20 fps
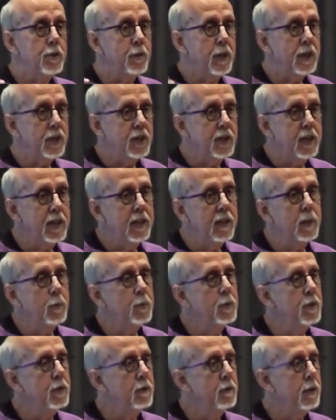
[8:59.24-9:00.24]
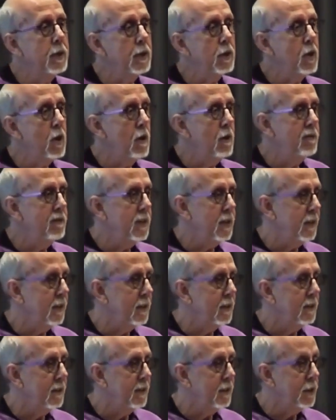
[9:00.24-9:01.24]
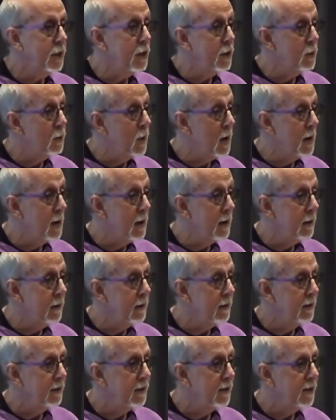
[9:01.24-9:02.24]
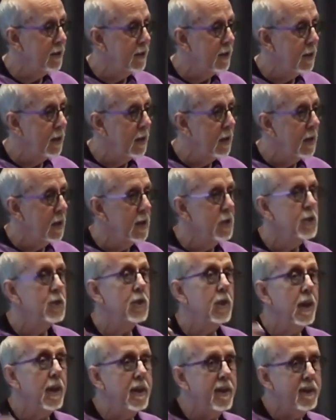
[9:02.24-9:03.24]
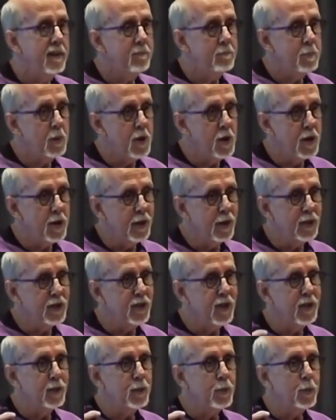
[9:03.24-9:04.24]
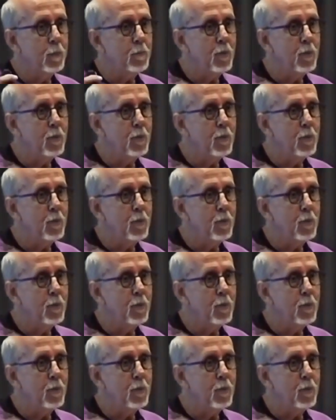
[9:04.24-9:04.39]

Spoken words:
drink tea, and they wouldn't drink coffee. You know why? Slave products. Those were